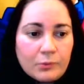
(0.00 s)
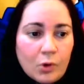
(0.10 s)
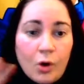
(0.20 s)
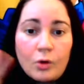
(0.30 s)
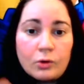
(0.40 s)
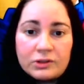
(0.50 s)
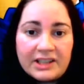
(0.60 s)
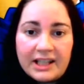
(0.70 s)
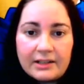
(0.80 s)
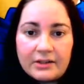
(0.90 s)
all
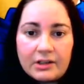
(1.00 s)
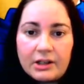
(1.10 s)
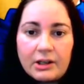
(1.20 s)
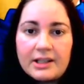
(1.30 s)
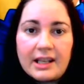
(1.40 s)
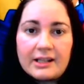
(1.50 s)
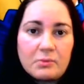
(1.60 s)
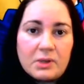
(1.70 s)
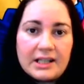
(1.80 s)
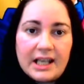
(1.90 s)
saying that they could edit
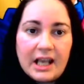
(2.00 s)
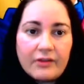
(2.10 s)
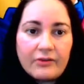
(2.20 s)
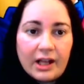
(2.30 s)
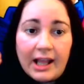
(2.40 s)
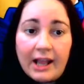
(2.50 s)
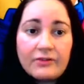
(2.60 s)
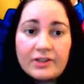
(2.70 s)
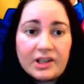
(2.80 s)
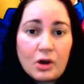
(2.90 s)
PDF, and
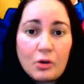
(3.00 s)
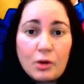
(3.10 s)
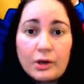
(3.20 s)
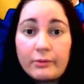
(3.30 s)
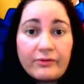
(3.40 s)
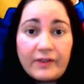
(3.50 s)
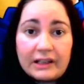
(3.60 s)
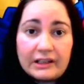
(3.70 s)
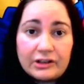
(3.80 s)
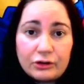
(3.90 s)
every single one of them
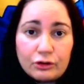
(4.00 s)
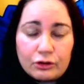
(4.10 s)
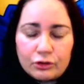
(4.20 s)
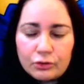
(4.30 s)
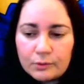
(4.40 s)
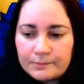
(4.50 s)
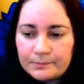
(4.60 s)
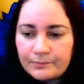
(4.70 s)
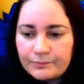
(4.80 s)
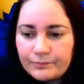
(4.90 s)
failing to do so.
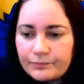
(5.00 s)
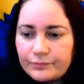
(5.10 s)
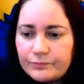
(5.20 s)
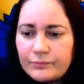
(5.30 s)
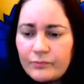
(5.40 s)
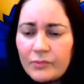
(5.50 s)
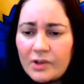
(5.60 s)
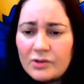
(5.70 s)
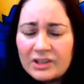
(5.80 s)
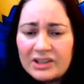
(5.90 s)

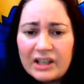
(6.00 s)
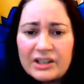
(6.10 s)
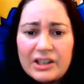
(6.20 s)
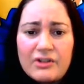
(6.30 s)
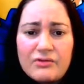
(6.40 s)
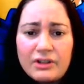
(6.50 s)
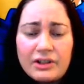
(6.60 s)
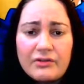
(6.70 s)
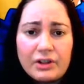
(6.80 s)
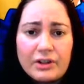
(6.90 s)
So I started to get
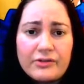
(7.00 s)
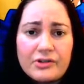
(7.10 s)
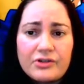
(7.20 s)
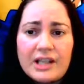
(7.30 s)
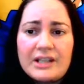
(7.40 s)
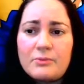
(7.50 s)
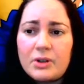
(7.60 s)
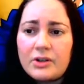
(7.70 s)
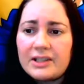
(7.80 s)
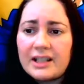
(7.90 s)
really, really frustrated,
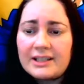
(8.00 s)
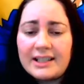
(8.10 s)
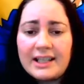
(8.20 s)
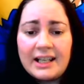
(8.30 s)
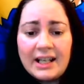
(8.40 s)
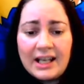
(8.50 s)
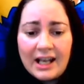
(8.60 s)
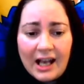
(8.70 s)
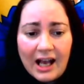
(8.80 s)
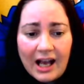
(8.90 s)
because like I say,
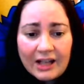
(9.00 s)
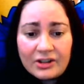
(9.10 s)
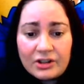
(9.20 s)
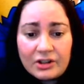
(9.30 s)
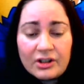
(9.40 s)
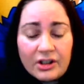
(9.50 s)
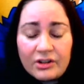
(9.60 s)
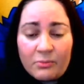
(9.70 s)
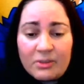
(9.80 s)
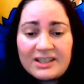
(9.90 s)

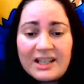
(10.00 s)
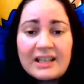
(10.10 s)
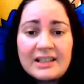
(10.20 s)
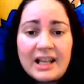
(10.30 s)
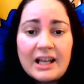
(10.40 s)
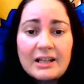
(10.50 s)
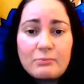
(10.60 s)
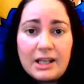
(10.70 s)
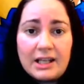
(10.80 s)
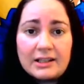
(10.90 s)
the mistakes that I had
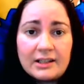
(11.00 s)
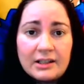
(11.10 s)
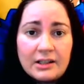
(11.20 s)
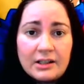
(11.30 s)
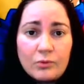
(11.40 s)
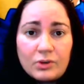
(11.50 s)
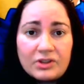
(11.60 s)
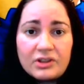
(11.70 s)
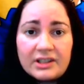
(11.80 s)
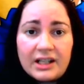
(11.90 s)
made
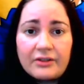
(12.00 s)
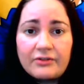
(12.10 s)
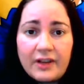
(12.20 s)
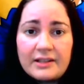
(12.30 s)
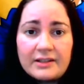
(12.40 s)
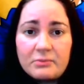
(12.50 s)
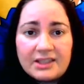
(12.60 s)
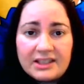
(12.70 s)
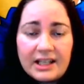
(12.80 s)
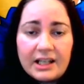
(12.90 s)
was just that find and
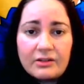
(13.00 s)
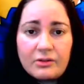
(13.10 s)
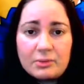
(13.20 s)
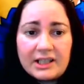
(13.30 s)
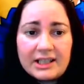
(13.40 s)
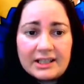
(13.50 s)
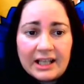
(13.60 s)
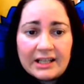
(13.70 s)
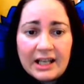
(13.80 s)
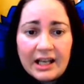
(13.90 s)
mistake replace,
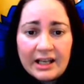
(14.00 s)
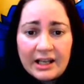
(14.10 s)
and